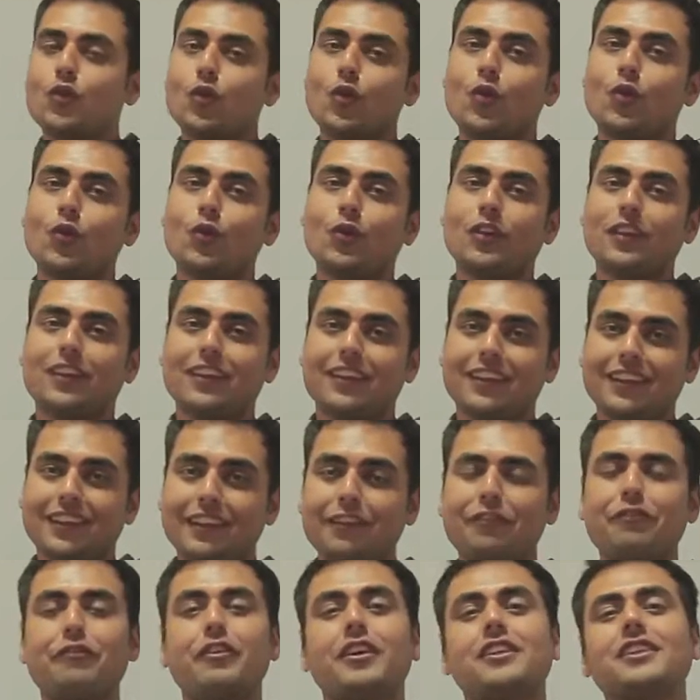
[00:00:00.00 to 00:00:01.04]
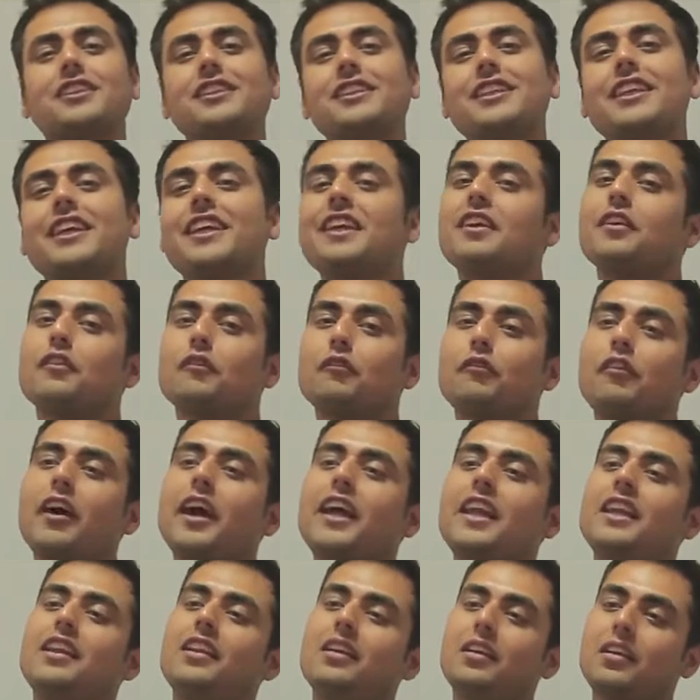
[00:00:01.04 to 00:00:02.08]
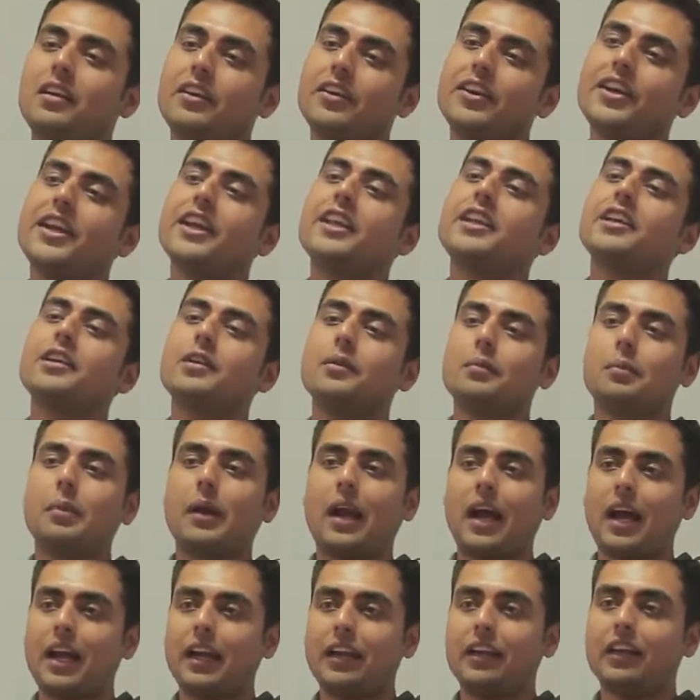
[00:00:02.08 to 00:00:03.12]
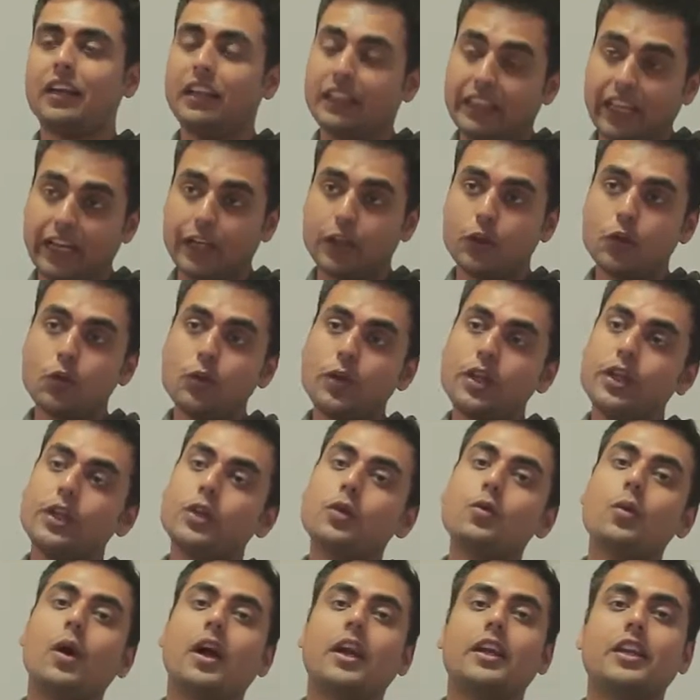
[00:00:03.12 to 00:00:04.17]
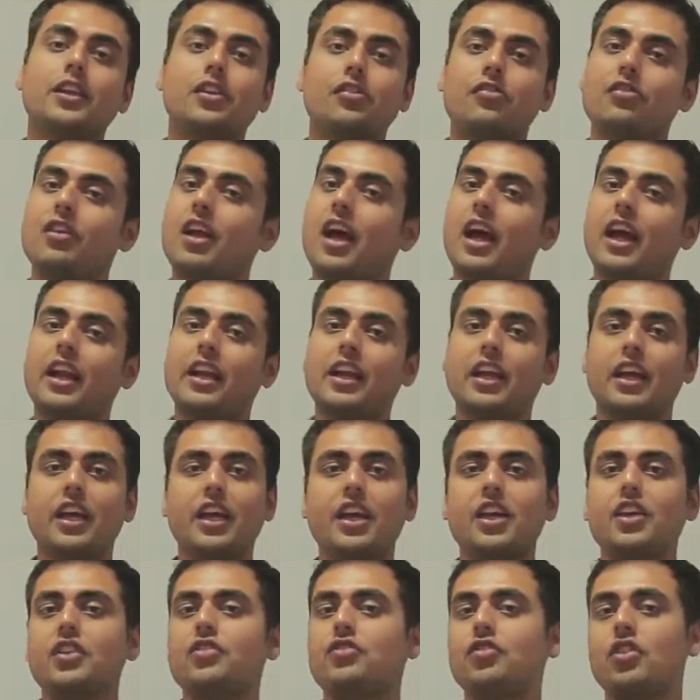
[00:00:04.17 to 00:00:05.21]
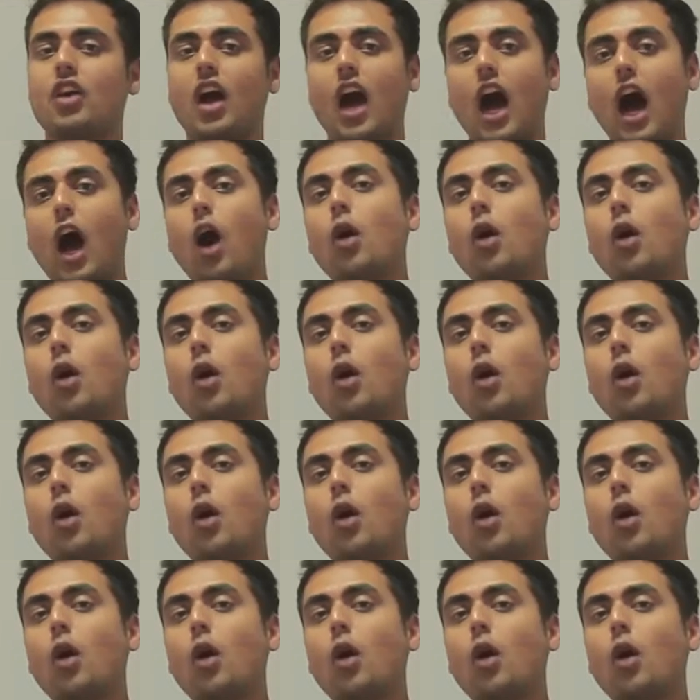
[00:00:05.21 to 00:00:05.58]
So the first thing while creating a brand that you need to understand is